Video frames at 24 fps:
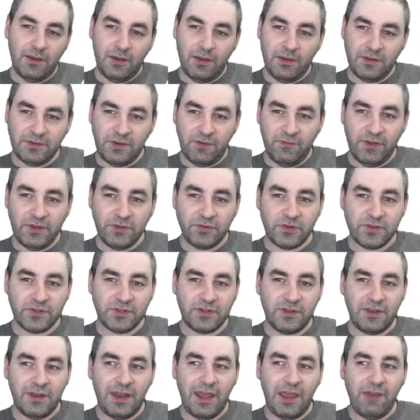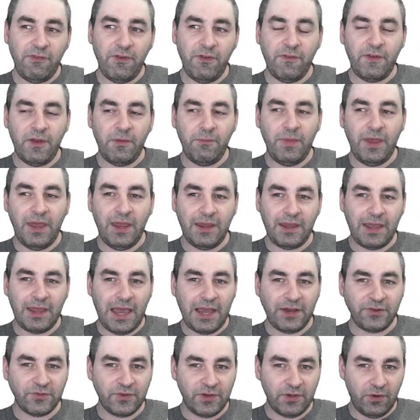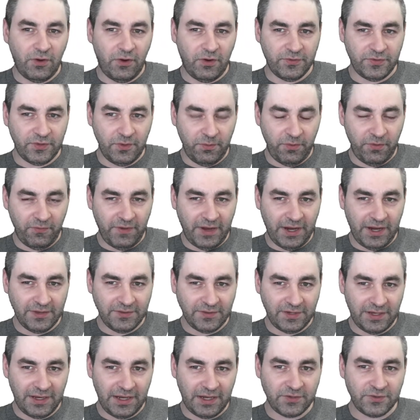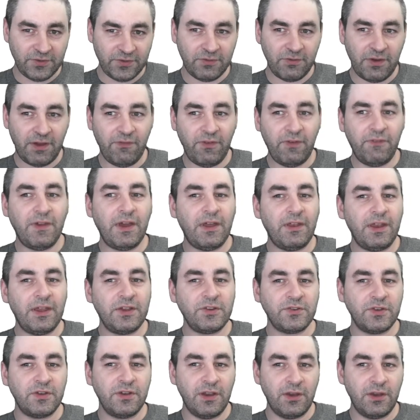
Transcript: it's of interest that FFmpeg actually also provides connections to AV Foundation,